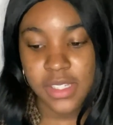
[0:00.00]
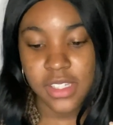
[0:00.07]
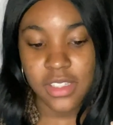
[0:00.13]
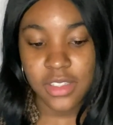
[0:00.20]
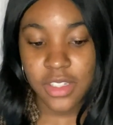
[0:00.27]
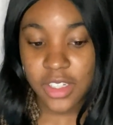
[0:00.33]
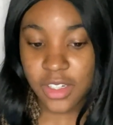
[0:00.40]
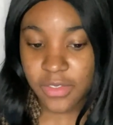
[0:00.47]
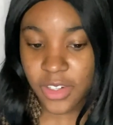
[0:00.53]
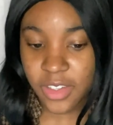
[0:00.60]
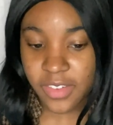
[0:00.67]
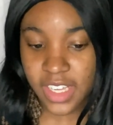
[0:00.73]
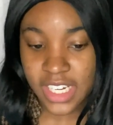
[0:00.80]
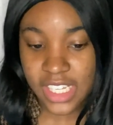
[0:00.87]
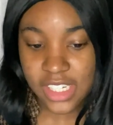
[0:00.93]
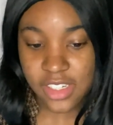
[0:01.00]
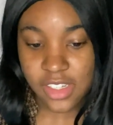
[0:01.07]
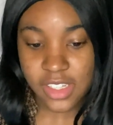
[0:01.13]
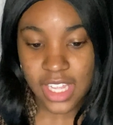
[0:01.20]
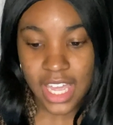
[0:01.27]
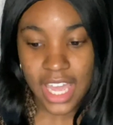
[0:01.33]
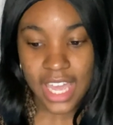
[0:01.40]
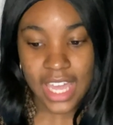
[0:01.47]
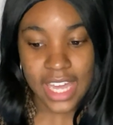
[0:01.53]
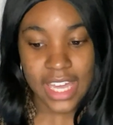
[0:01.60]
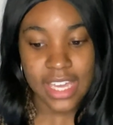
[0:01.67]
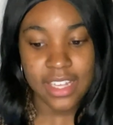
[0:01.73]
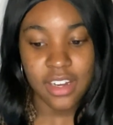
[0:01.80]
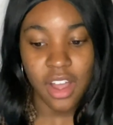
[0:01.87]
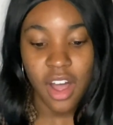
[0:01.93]
look for financial
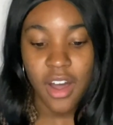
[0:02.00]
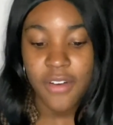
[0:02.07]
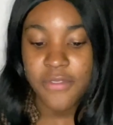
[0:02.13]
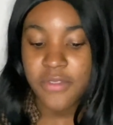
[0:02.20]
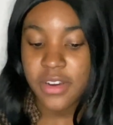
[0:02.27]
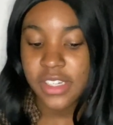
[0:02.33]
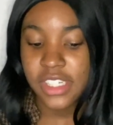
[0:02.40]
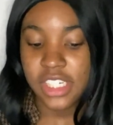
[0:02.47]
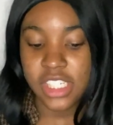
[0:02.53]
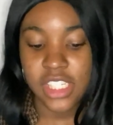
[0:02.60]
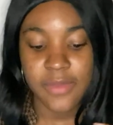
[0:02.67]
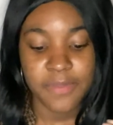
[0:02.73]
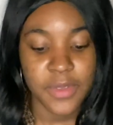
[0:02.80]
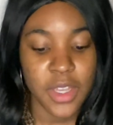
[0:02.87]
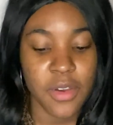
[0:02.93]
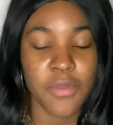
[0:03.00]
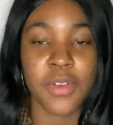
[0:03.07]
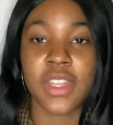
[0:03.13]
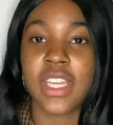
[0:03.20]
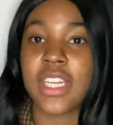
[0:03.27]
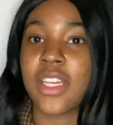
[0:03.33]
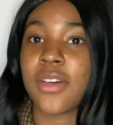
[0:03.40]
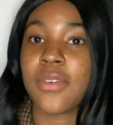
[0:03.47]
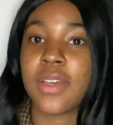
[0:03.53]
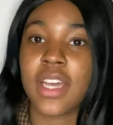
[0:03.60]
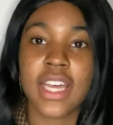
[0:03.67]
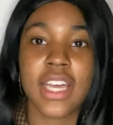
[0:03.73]
aid offers, just really, you know,